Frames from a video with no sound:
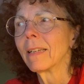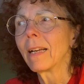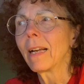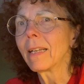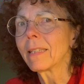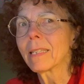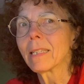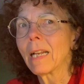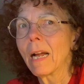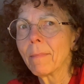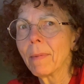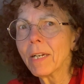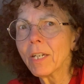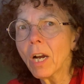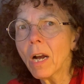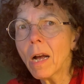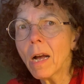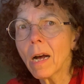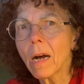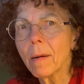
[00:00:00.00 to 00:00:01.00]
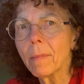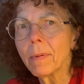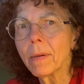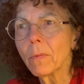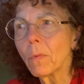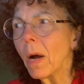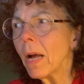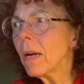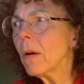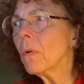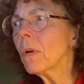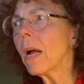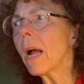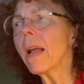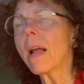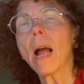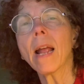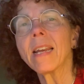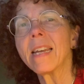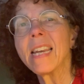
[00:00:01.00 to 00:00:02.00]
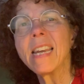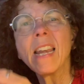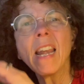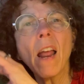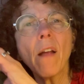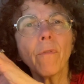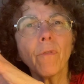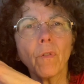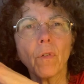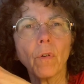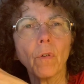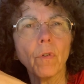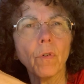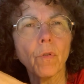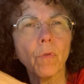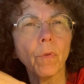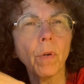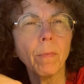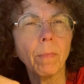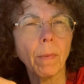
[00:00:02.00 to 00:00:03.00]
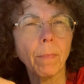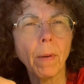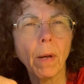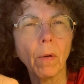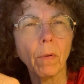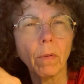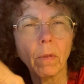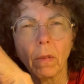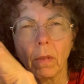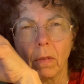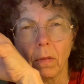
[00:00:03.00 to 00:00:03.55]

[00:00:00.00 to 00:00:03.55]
It's not my job. Why don't I never dream about,